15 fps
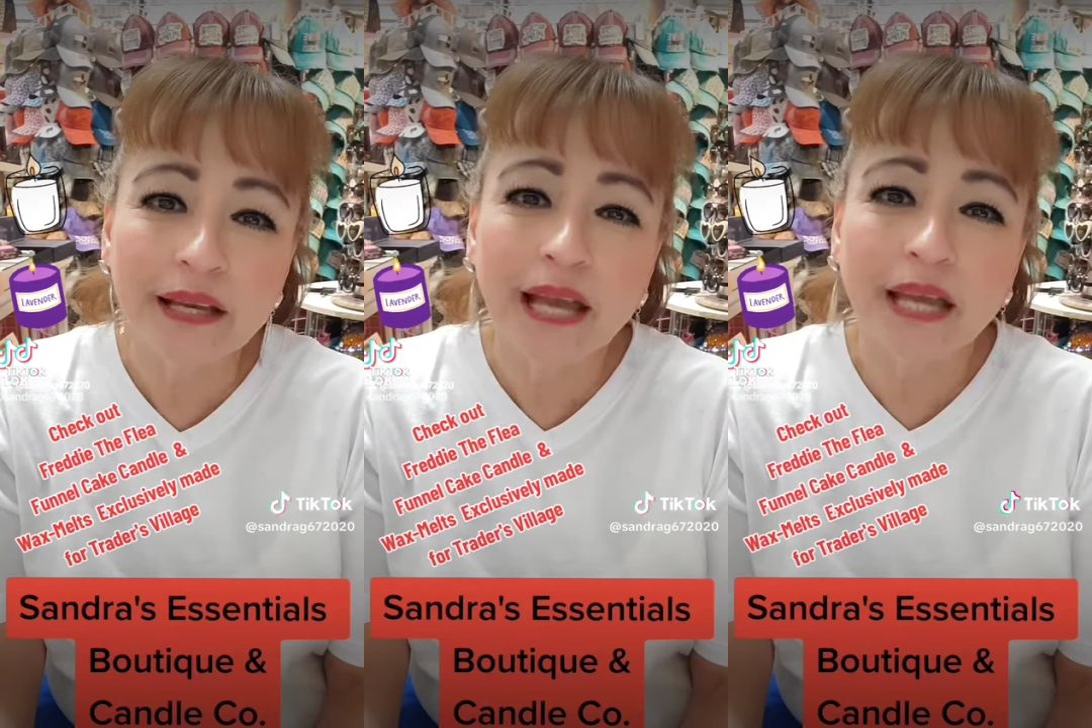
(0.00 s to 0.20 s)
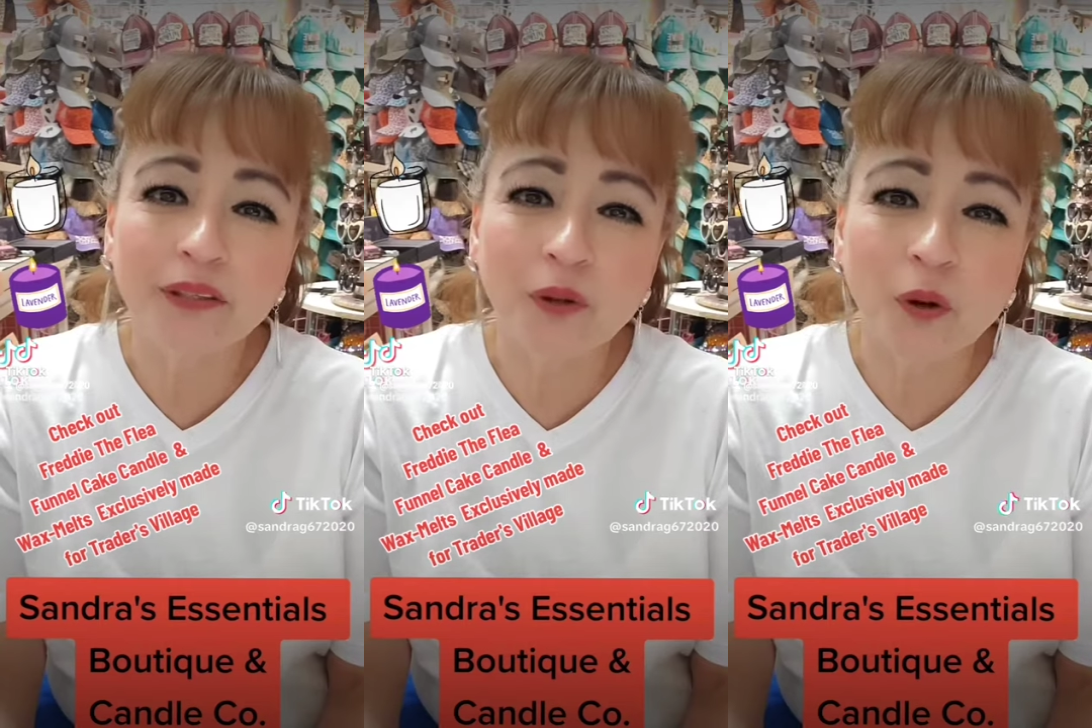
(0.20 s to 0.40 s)

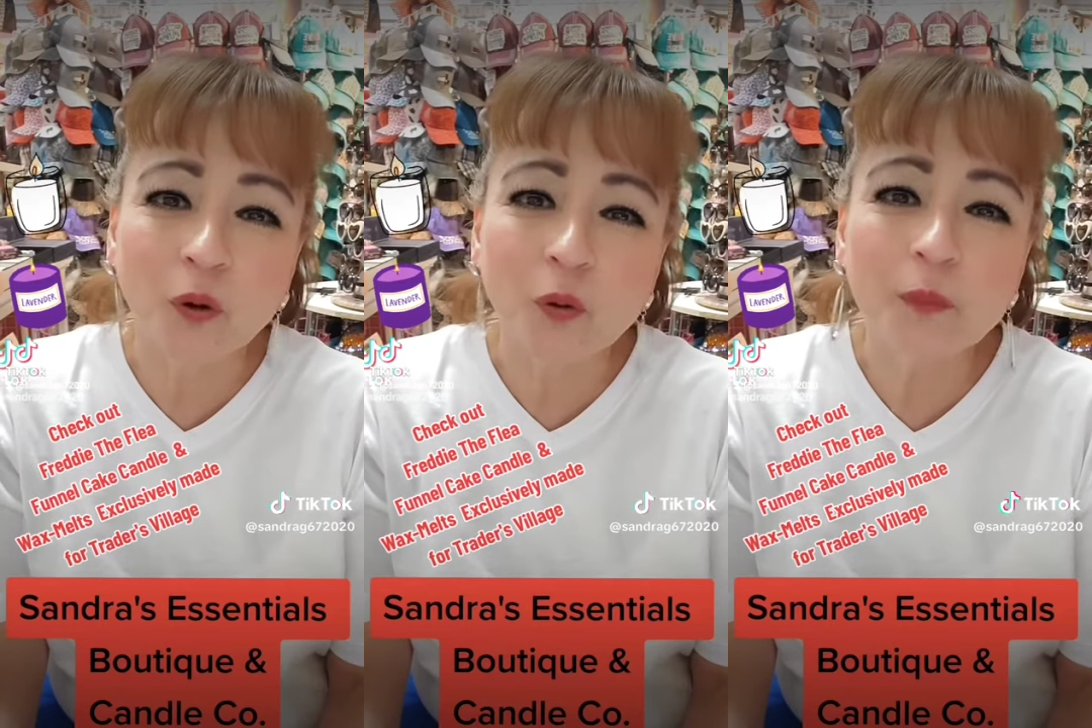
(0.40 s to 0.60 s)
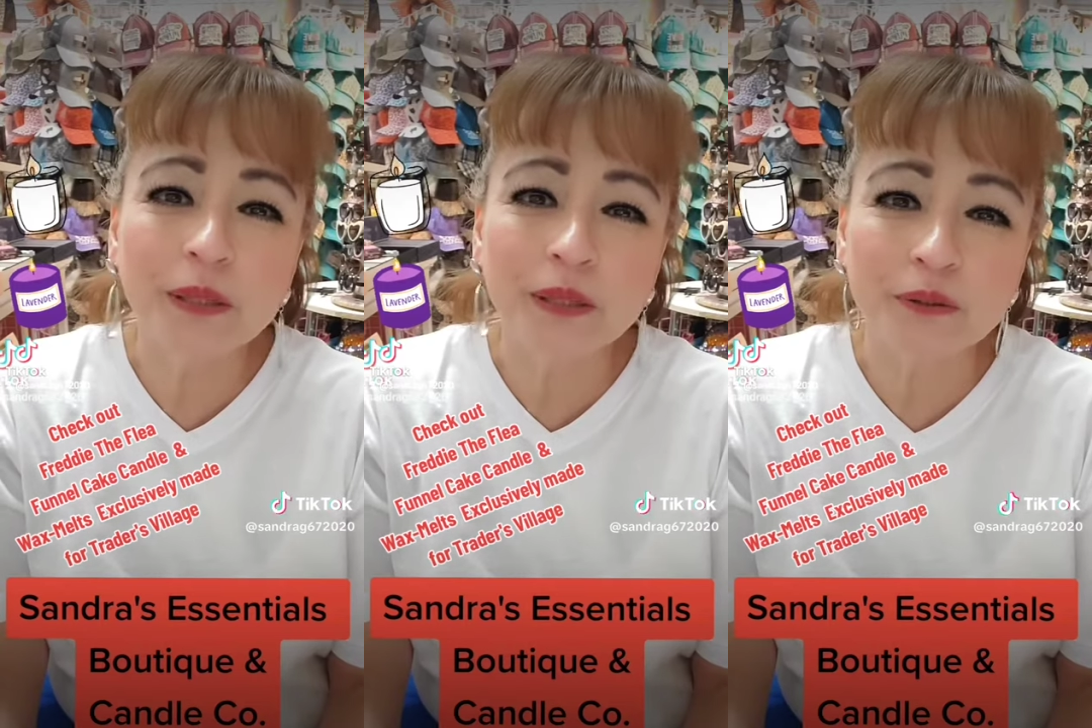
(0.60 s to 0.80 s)
and Old
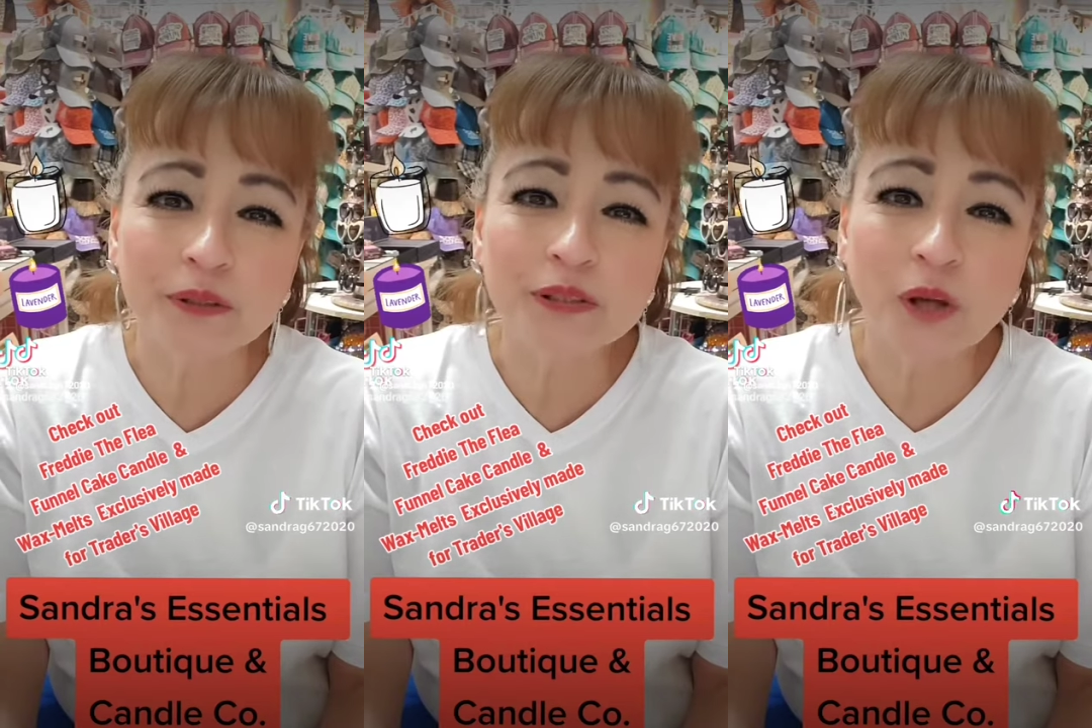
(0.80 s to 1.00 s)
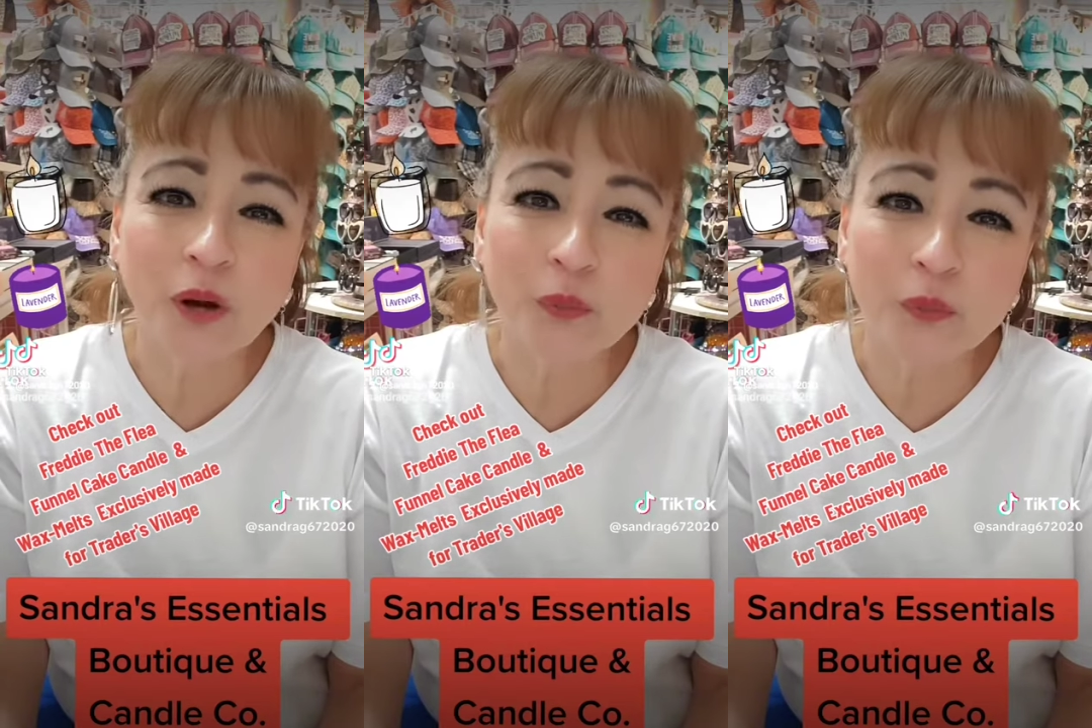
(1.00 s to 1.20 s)

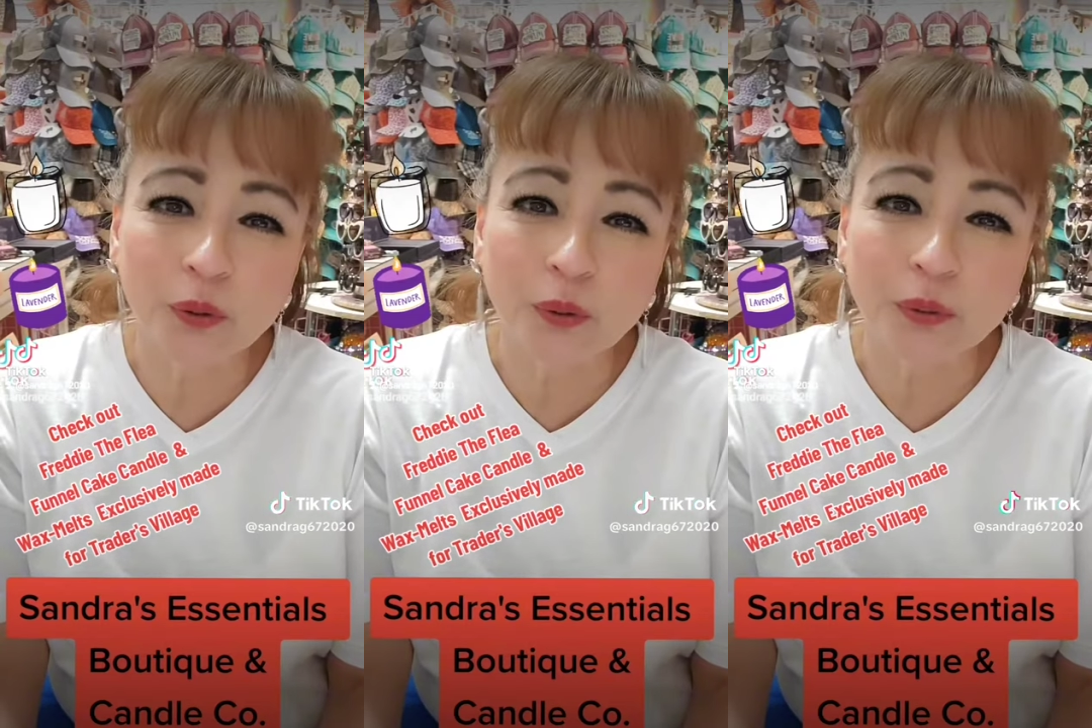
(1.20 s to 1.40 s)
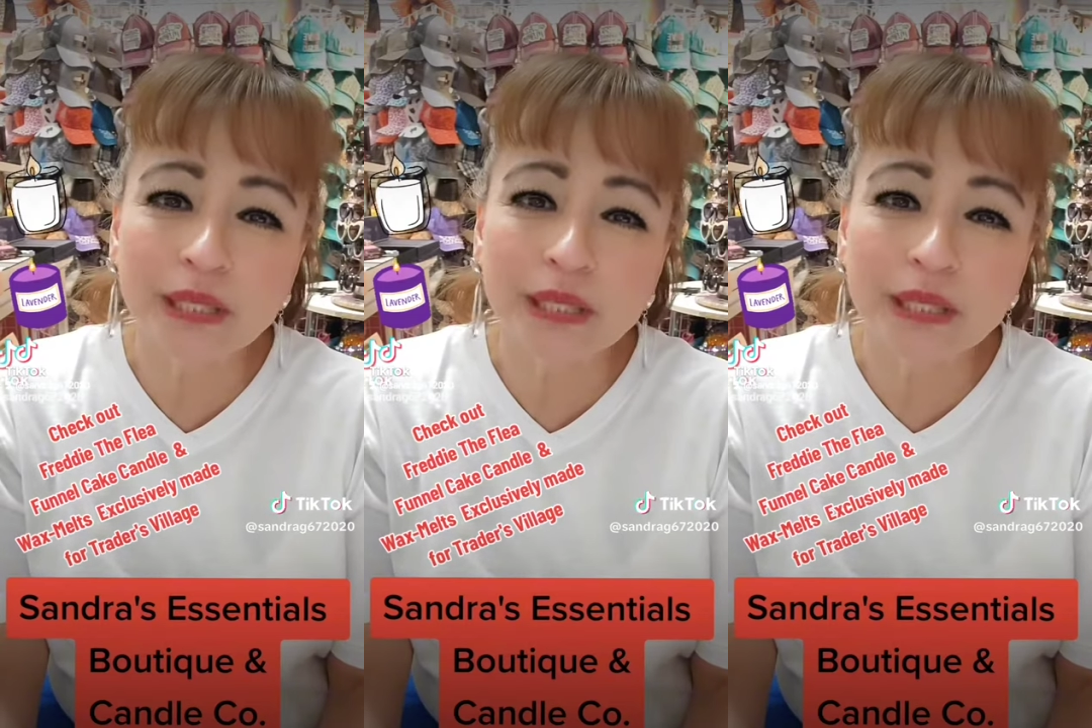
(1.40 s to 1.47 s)
Pearsall Road